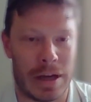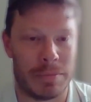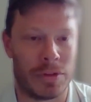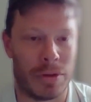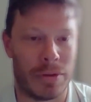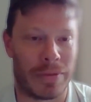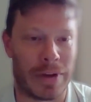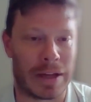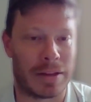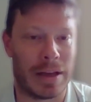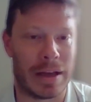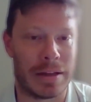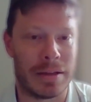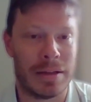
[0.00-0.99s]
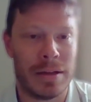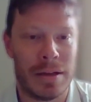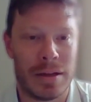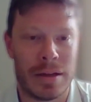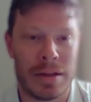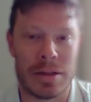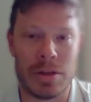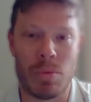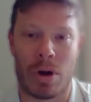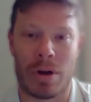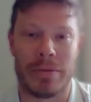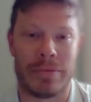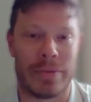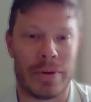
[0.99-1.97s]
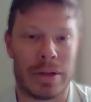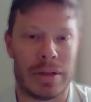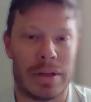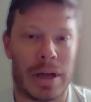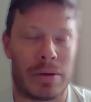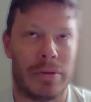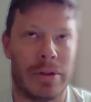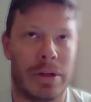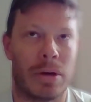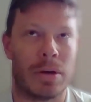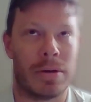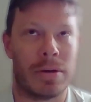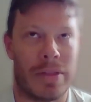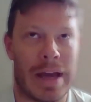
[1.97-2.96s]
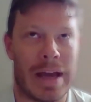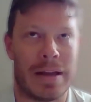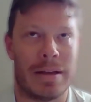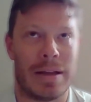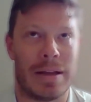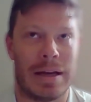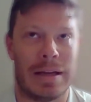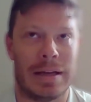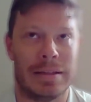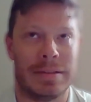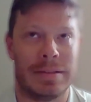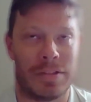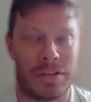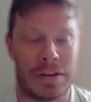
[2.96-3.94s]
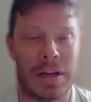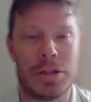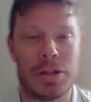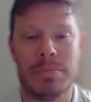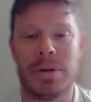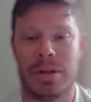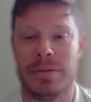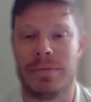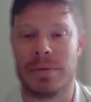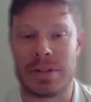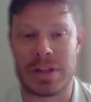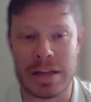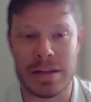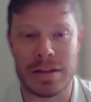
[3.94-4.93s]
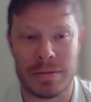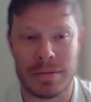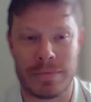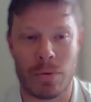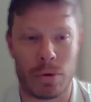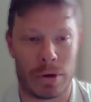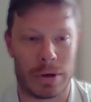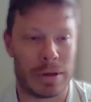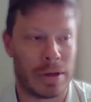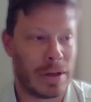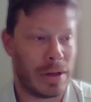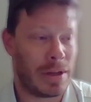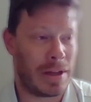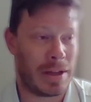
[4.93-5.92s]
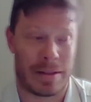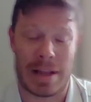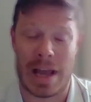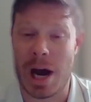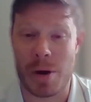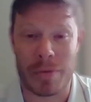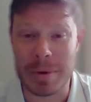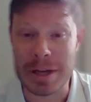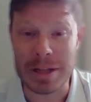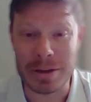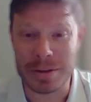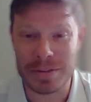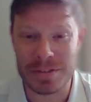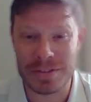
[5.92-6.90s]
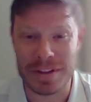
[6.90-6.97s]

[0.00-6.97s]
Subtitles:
So the fact that you all have not only earned that designation, but have retained it for however many years,